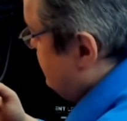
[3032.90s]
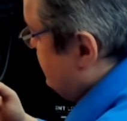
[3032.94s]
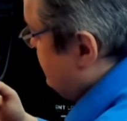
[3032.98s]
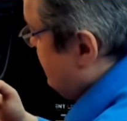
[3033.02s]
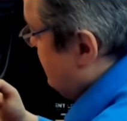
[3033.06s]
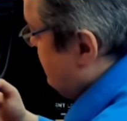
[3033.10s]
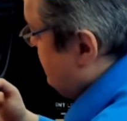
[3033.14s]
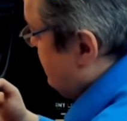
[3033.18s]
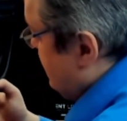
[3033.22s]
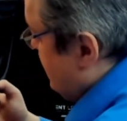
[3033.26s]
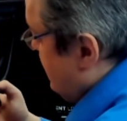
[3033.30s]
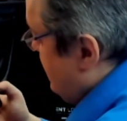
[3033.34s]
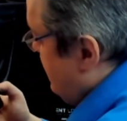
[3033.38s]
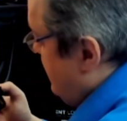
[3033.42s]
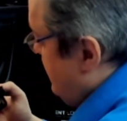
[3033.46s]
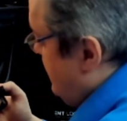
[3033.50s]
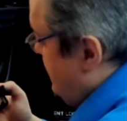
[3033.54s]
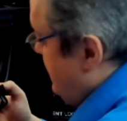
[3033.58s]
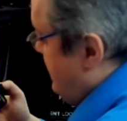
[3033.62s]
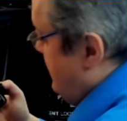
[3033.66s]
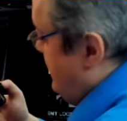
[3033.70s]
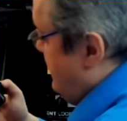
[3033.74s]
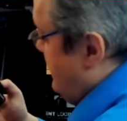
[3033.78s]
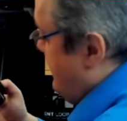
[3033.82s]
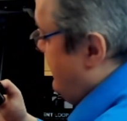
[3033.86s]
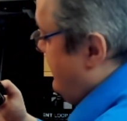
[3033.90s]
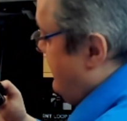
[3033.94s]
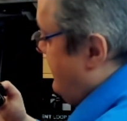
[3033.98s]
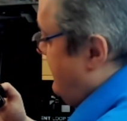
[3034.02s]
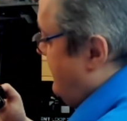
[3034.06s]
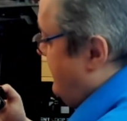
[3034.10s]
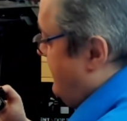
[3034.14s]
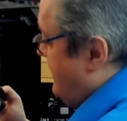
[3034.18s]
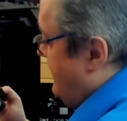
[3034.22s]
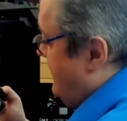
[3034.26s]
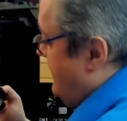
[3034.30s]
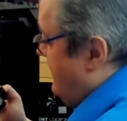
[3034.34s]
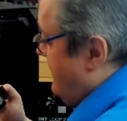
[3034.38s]
So we're going
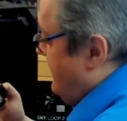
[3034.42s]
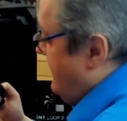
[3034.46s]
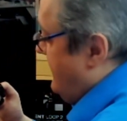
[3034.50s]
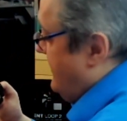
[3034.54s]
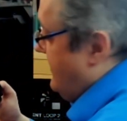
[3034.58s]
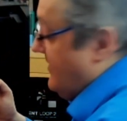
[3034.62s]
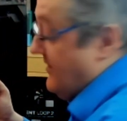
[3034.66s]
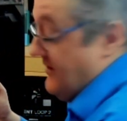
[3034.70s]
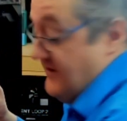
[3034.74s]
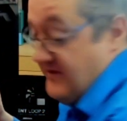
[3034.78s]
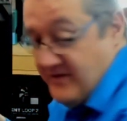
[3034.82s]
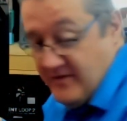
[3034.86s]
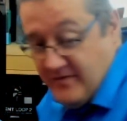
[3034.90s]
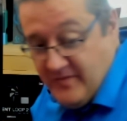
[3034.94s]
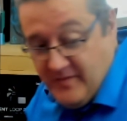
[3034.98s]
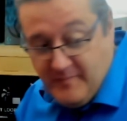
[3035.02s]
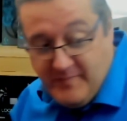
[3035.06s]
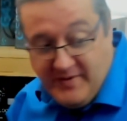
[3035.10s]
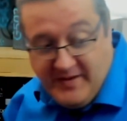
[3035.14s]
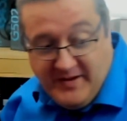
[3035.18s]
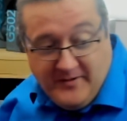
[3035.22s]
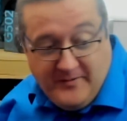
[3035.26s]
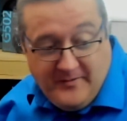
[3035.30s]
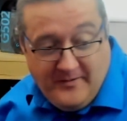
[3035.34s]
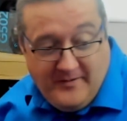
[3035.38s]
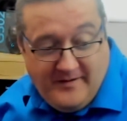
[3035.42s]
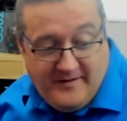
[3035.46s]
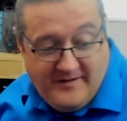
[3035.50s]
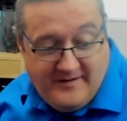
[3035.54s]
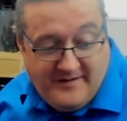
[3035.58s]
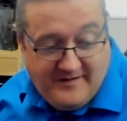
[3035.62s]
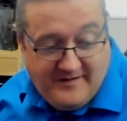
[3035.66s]
to do the peel.